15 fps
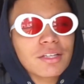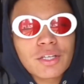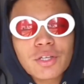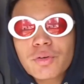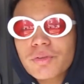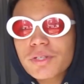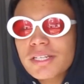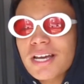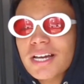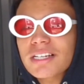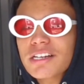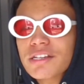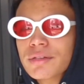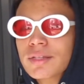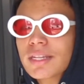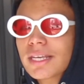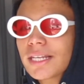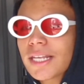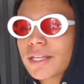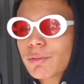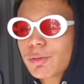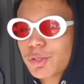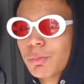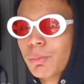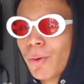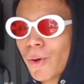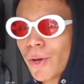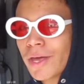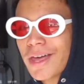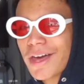Like, you're not going to sneak links with your
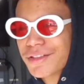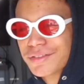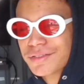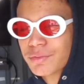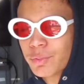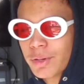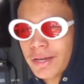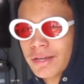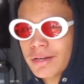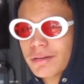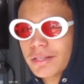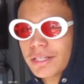boy. That's just weird.